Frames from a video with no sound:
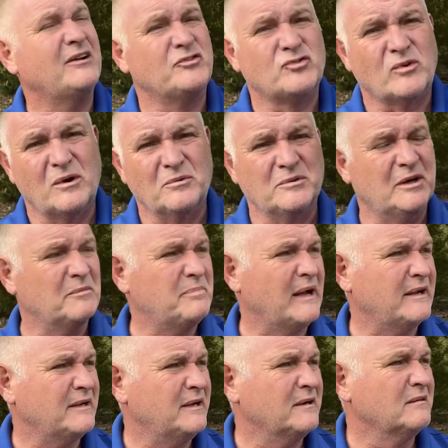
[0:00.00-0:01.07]
drone up
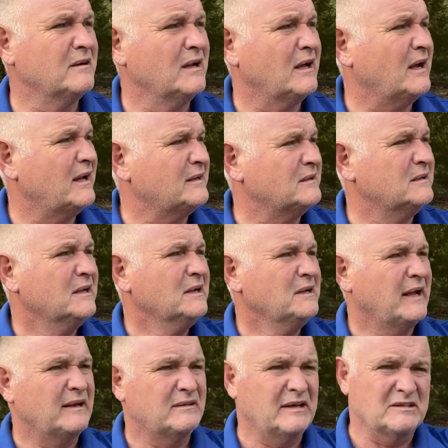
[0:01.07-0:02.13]
out of here a lot, and
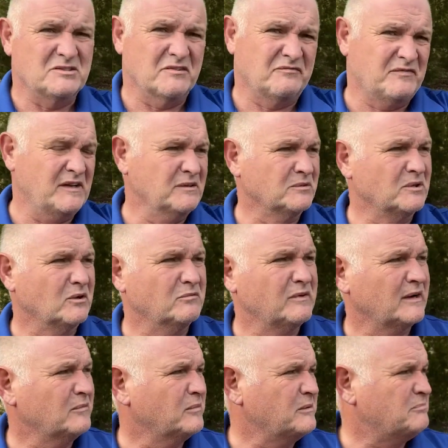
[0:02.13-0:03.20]
there's a field over
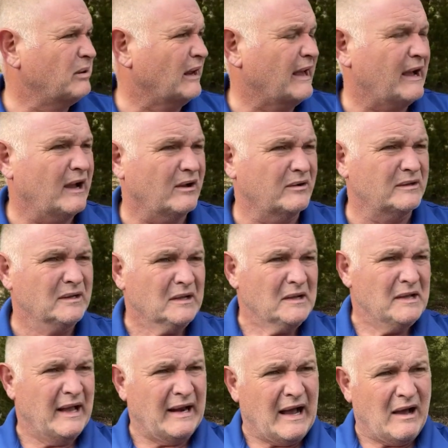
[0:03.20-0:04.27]
there we plow,
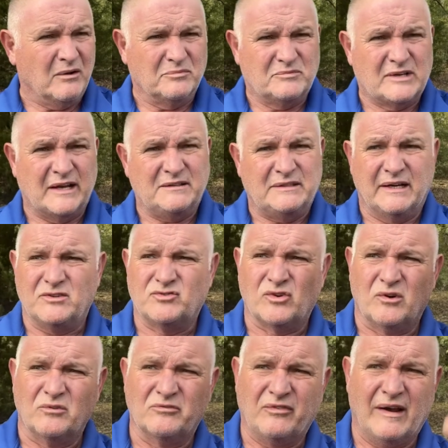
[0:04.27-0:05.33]
and I'll take that
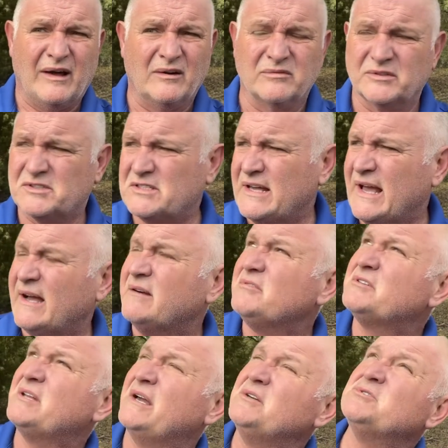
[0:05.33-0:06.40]
drone, fly over and see how
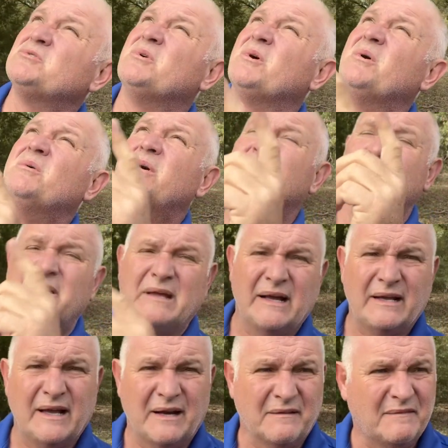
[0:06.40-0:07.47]
everything's growing and that
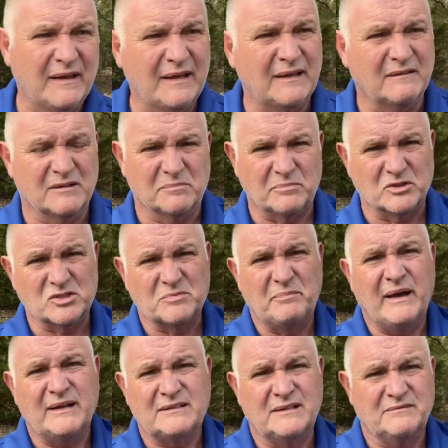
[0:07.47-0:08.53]
kind of thing, and the
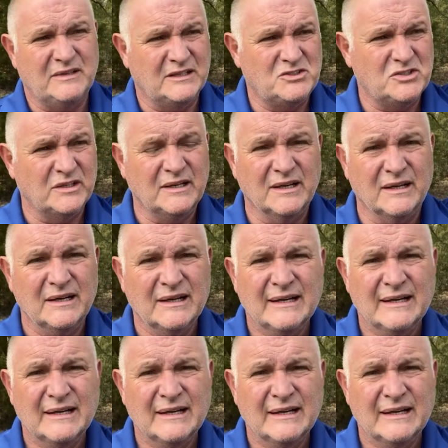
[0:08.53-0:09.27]
perspective that you get.